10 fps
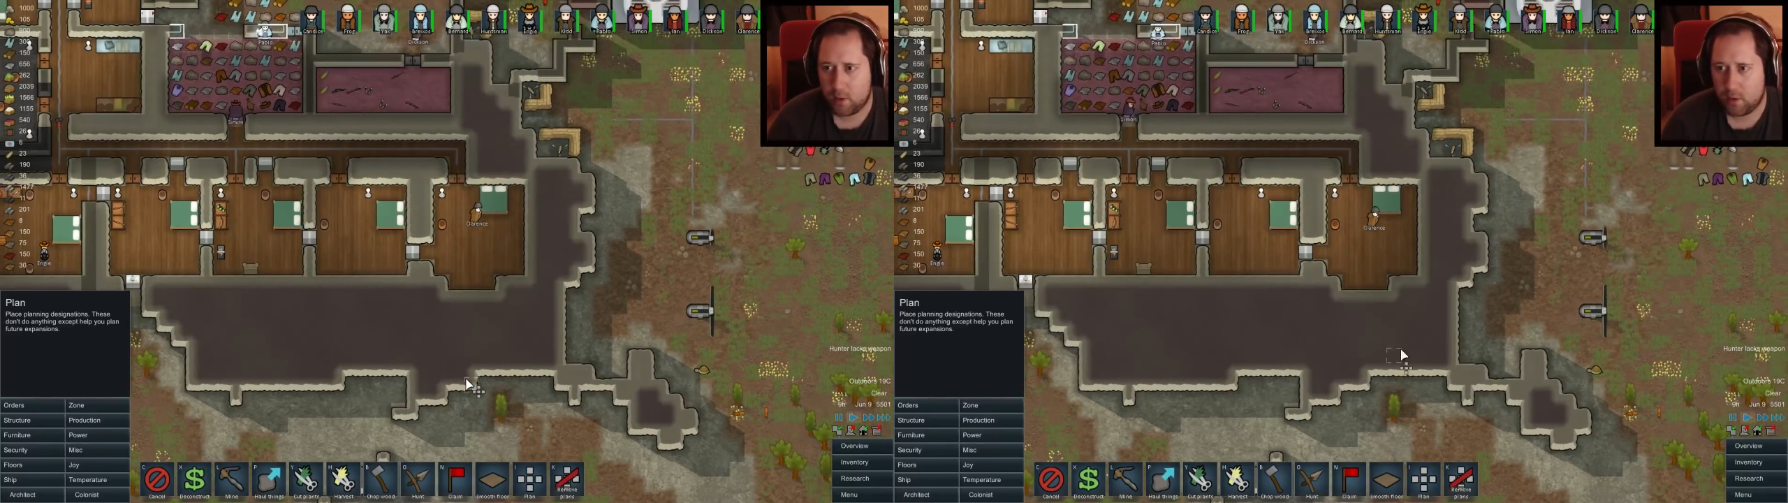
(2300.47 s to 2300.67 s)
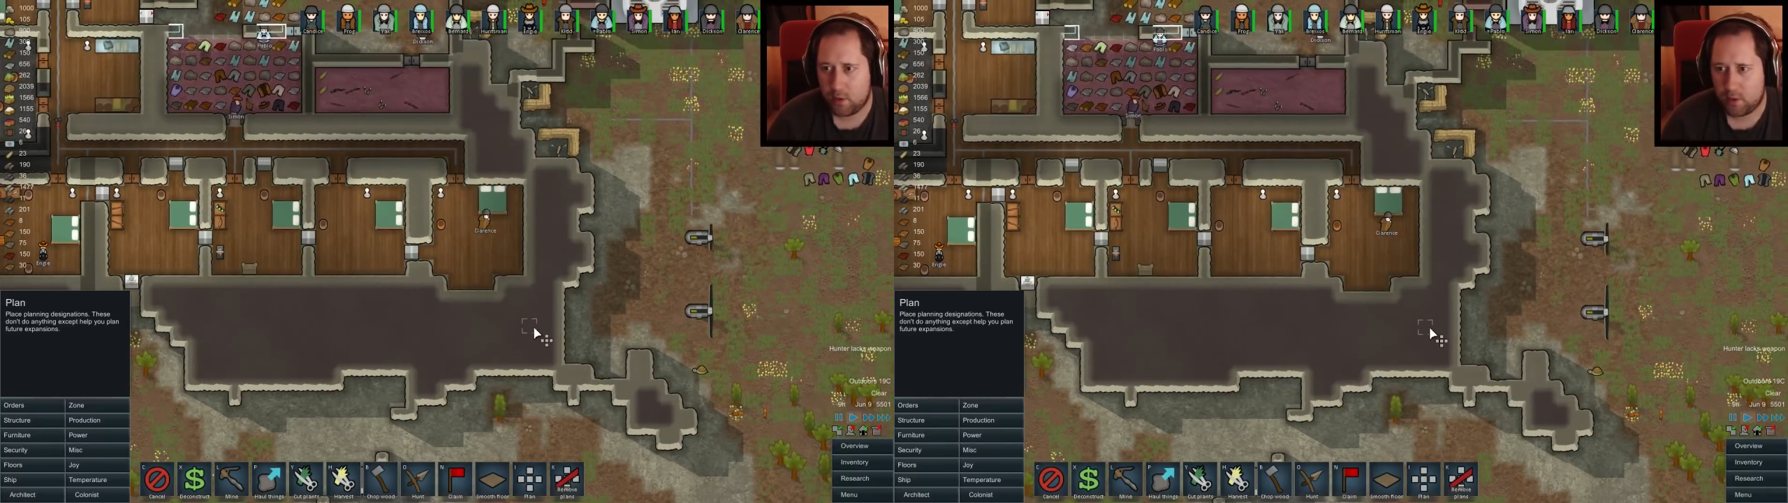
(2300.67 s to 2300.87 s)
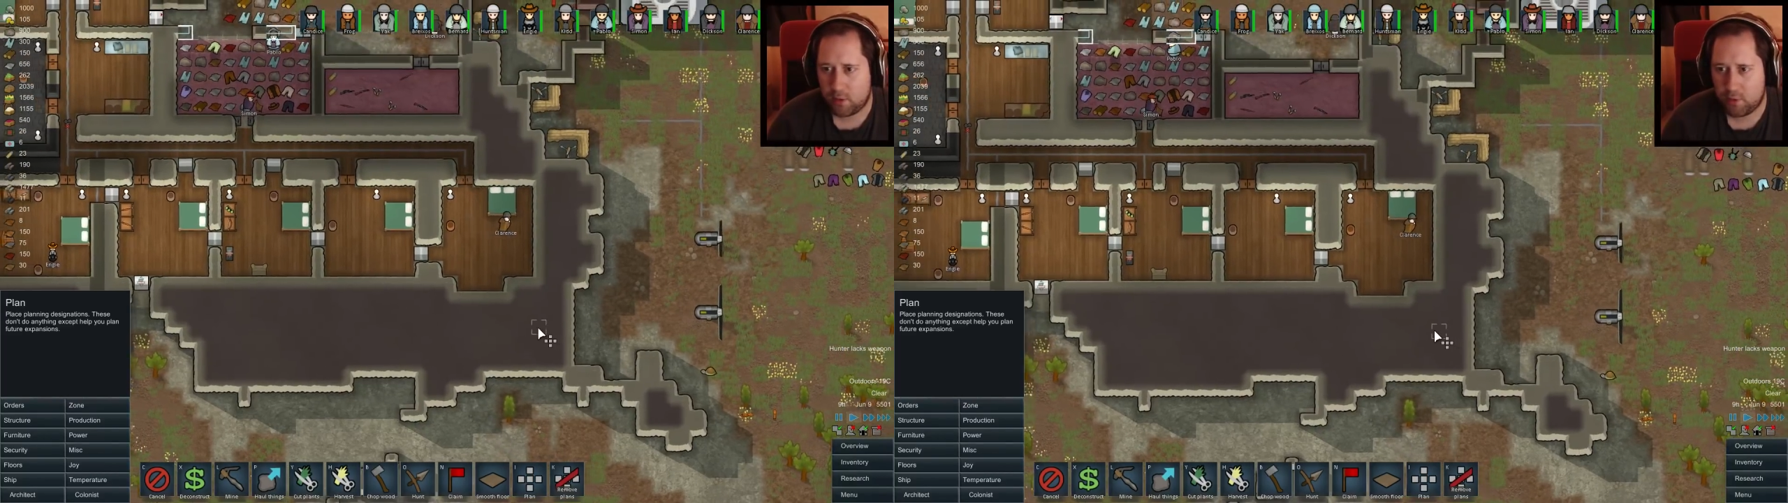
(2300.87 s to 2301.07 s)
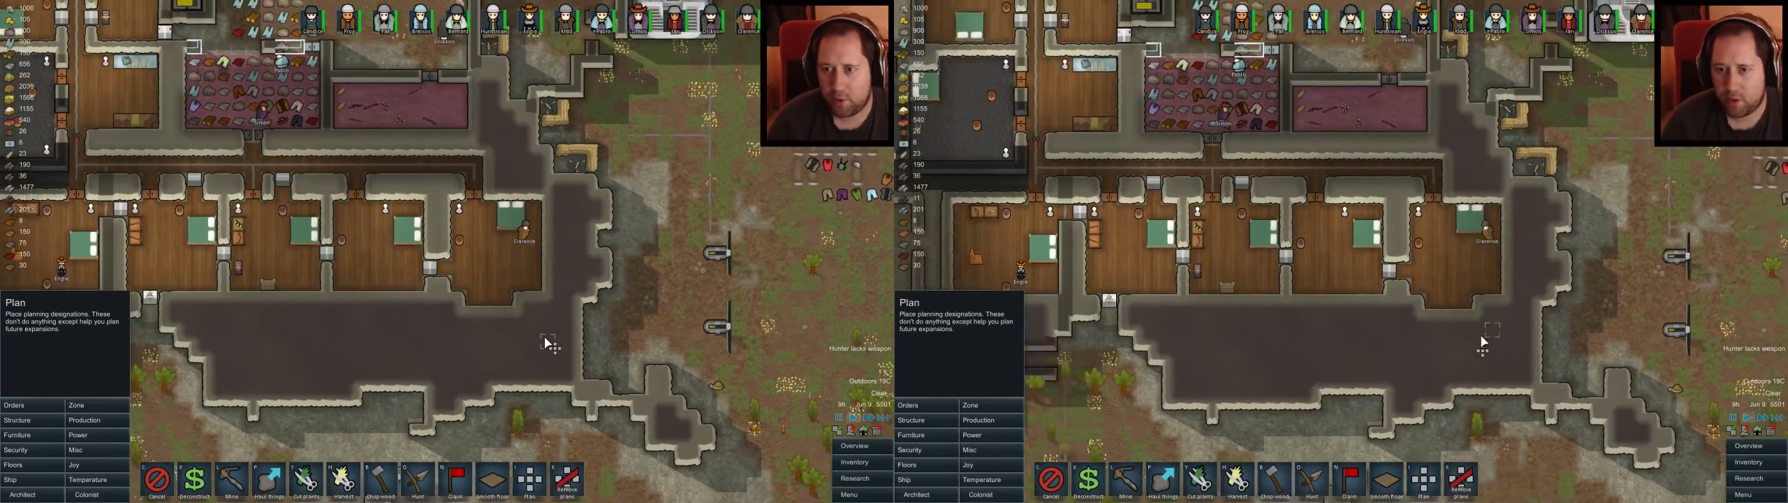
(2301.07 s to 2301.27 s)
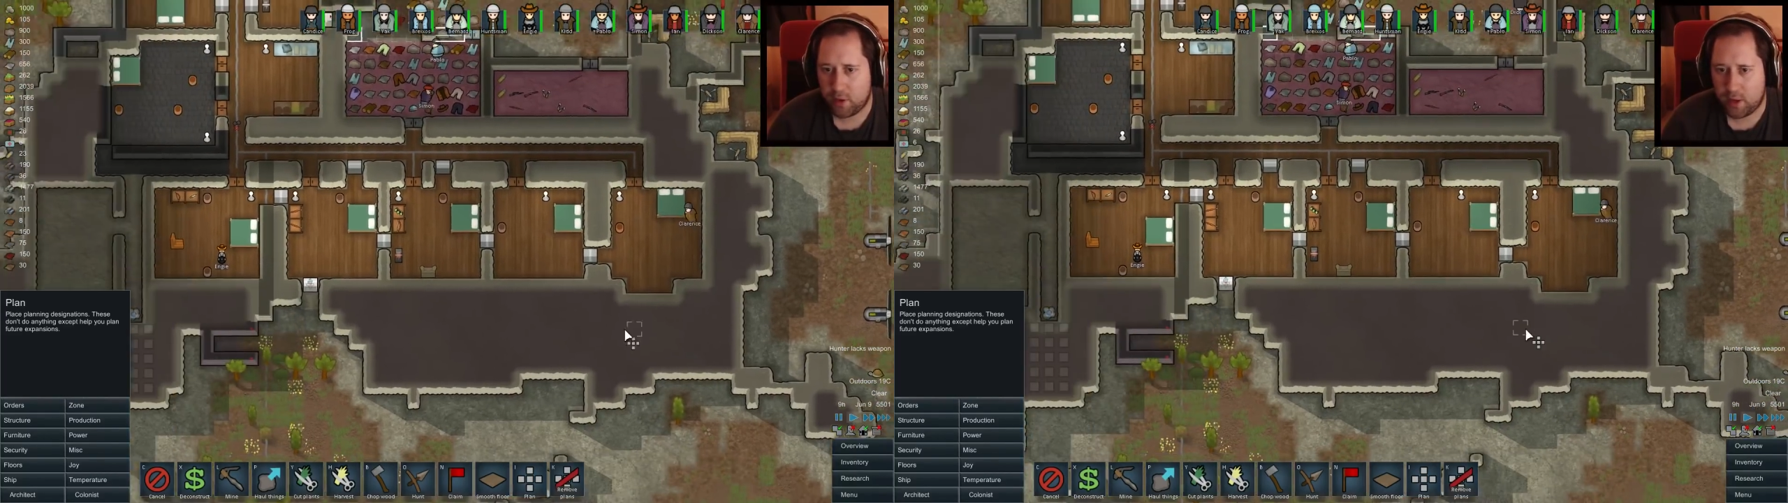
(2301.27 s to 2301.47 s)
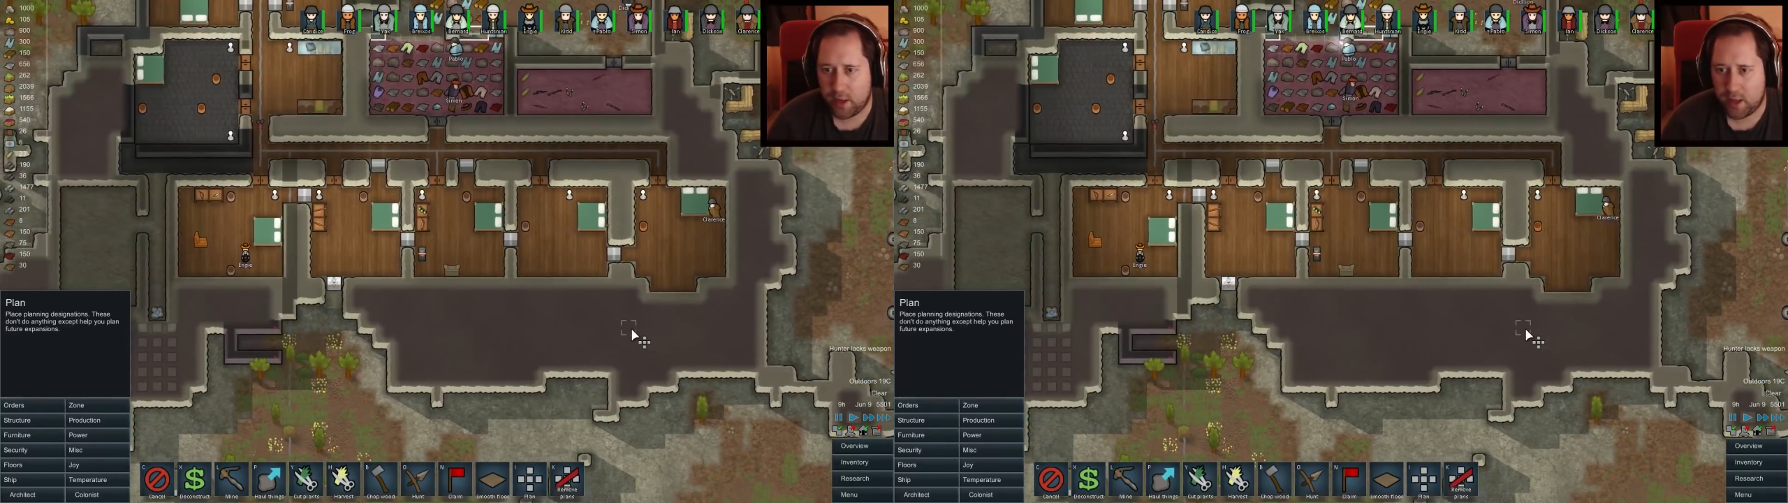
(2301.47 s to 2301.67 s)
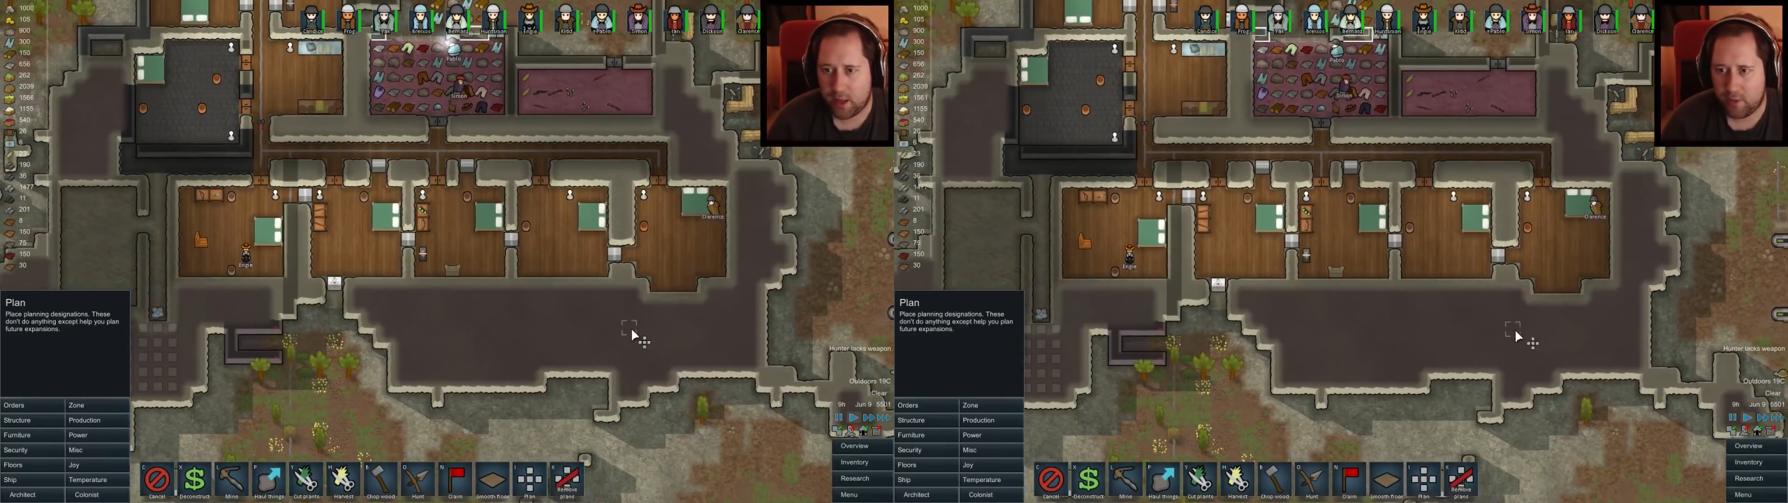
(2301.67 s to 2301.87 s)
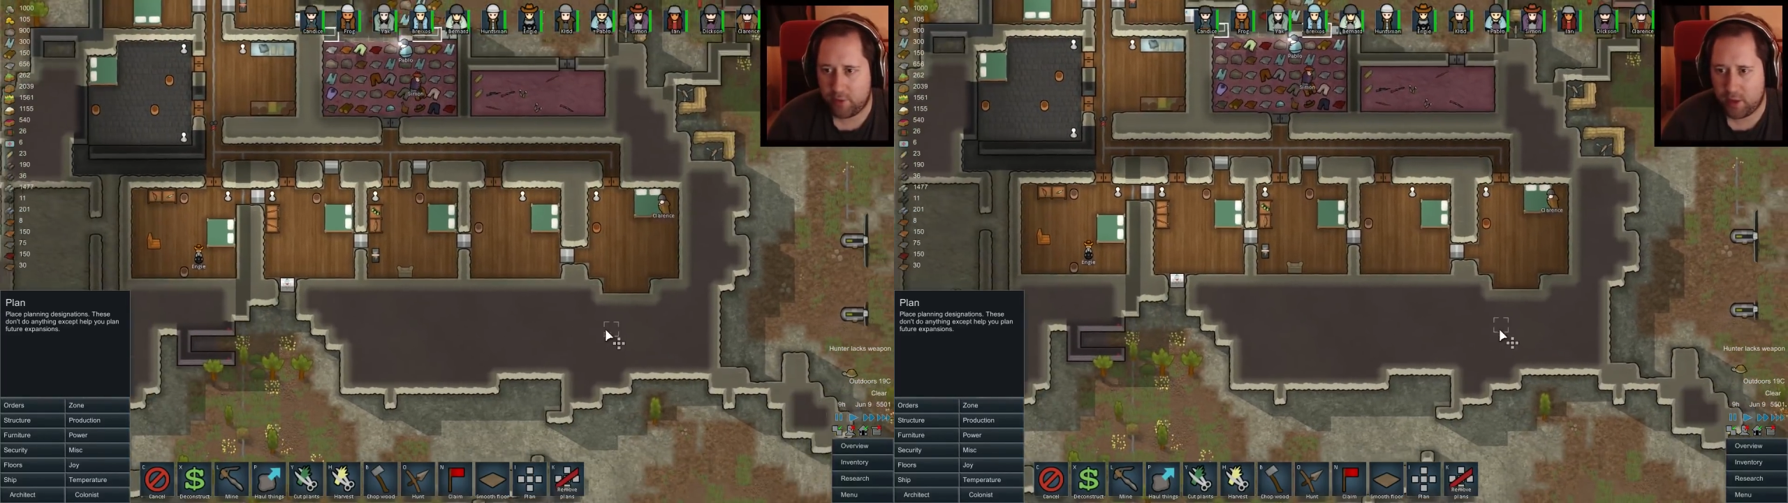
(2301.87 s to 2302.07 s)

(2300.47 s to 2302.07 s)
So what we could have